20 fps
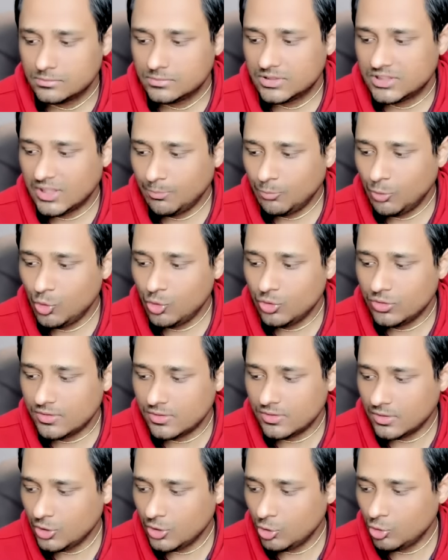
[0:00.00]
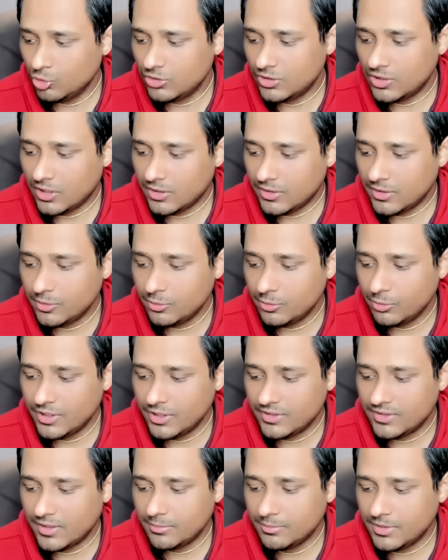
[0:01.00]
suppose you started doing
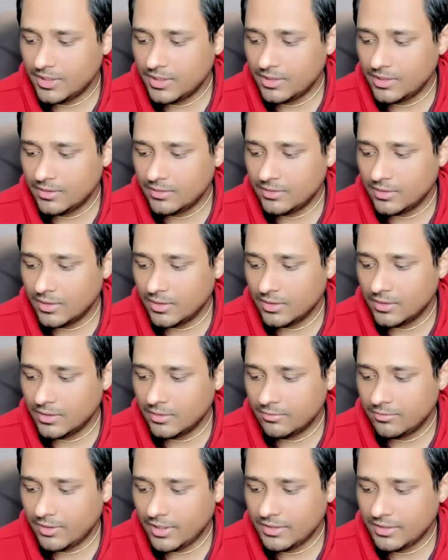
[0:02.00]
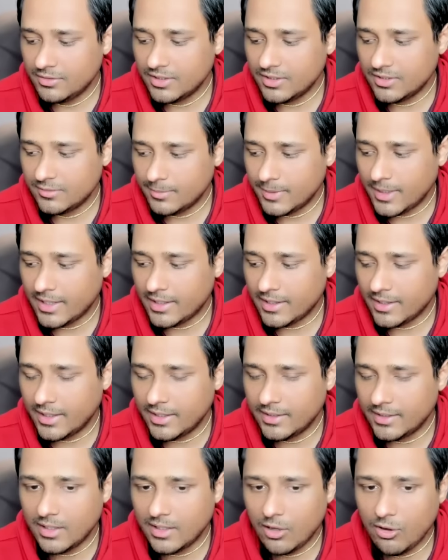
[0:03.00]
something uh, five years back
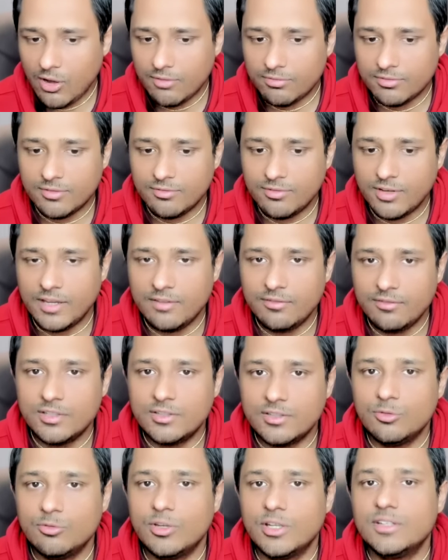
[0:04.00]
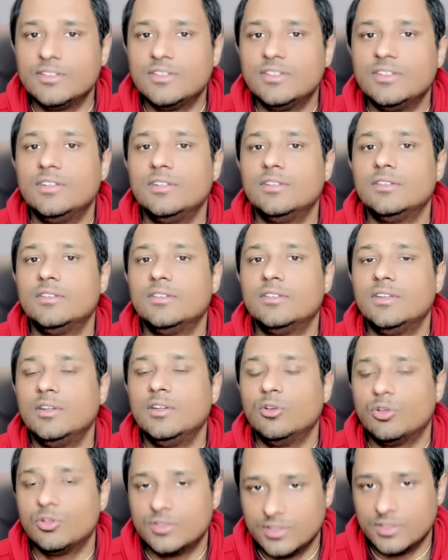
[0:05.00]
and now after five years you can see see
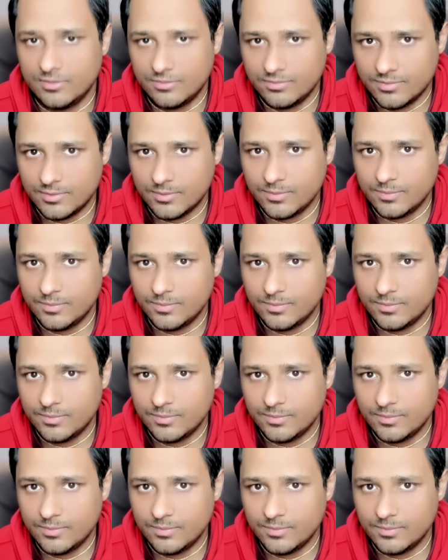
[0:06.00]
yourself